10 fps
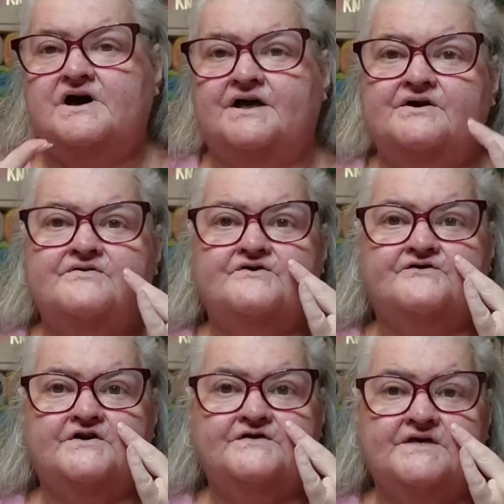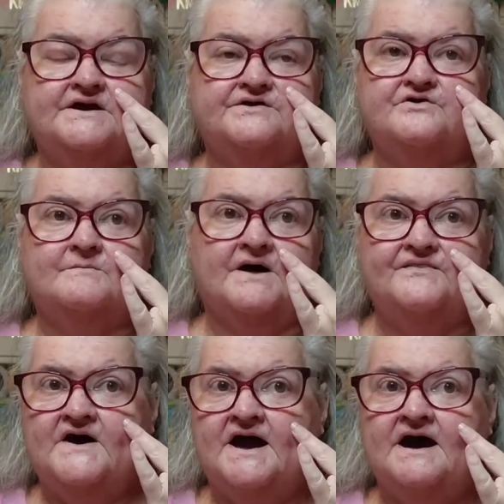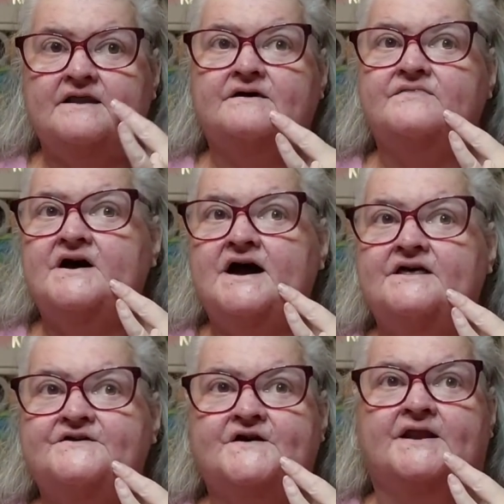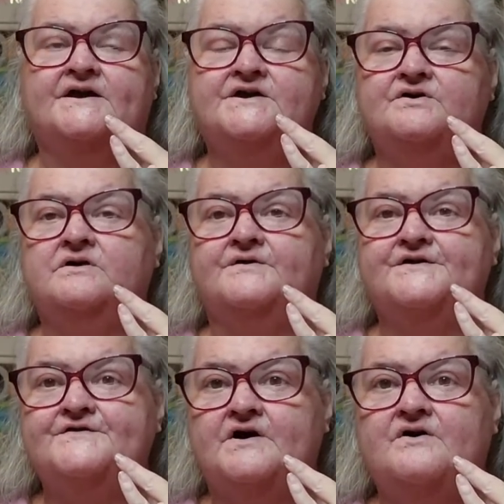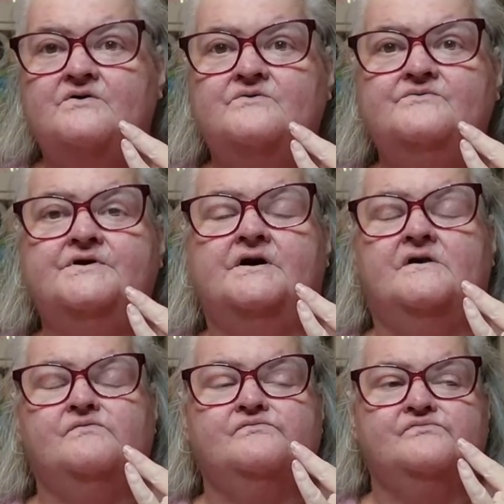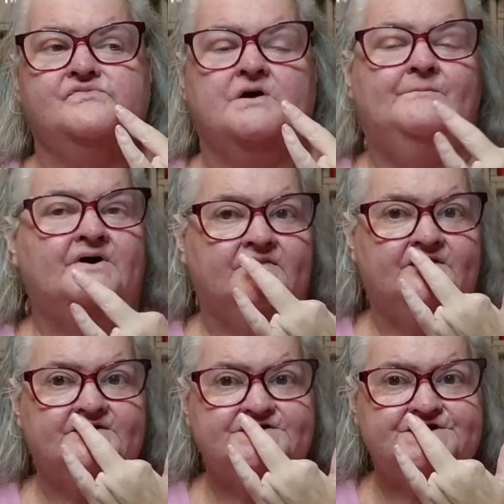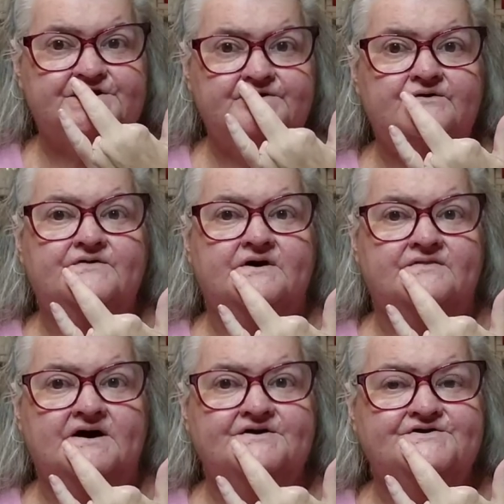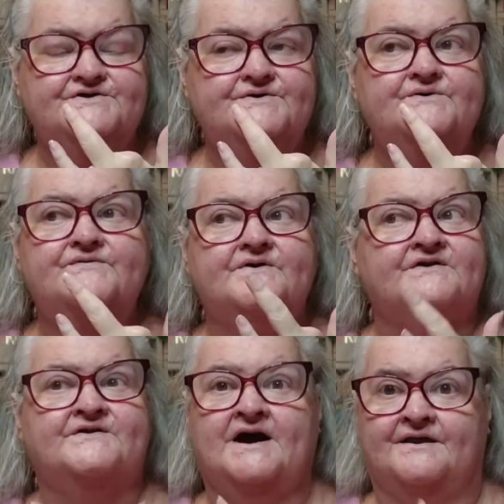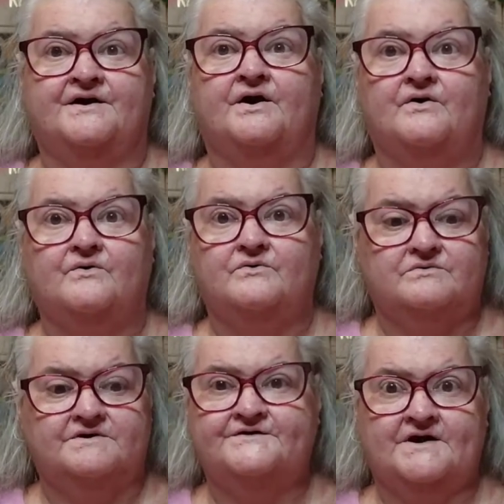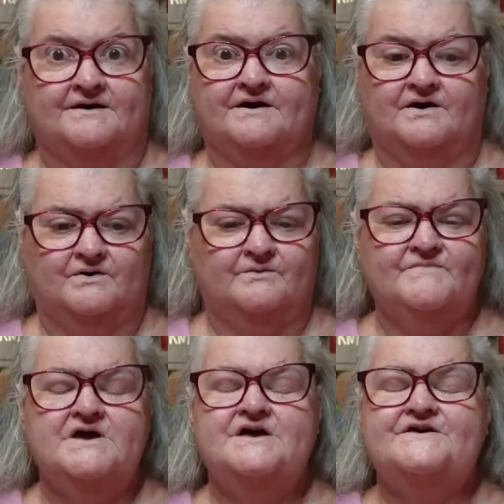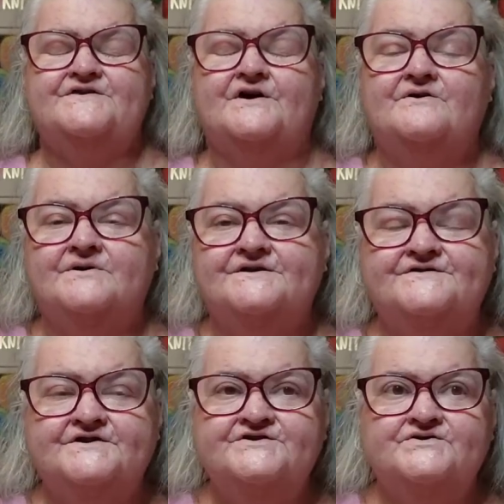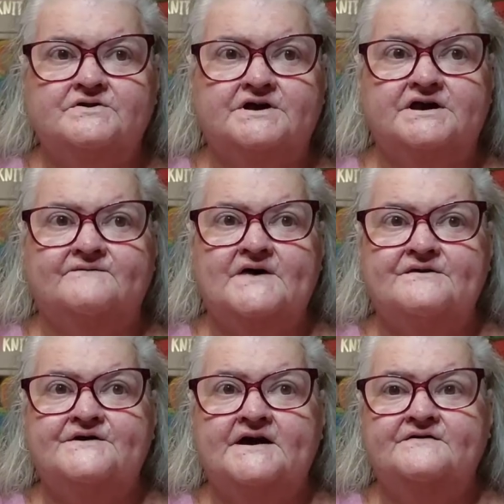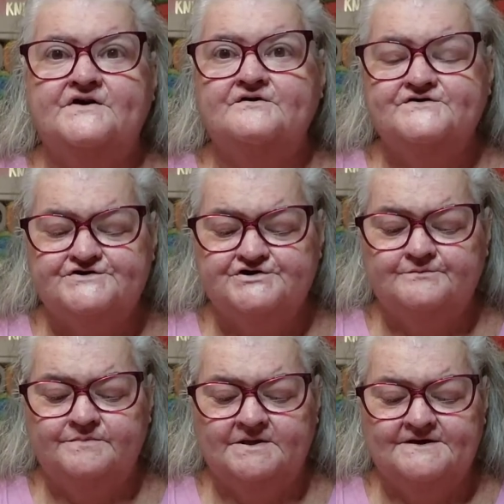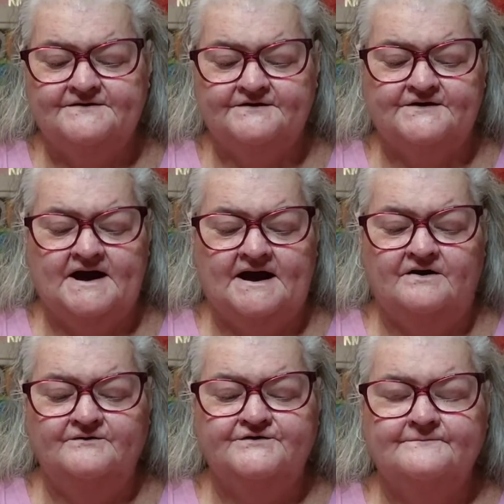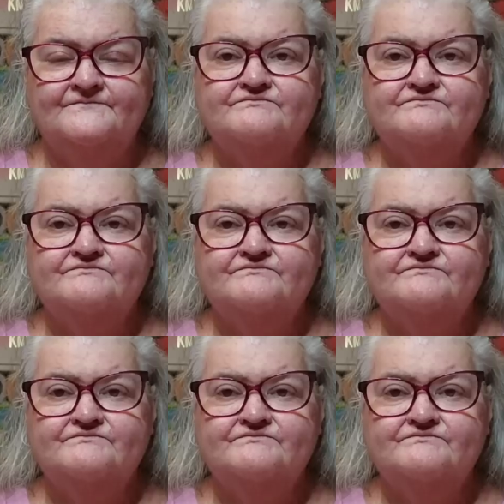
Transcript: I know there's nothing they can do about that, and that is going to heal on its own. But this tooth and that tooth, it's got to go. It's got to go. So, essentially, if they take those two pieces out,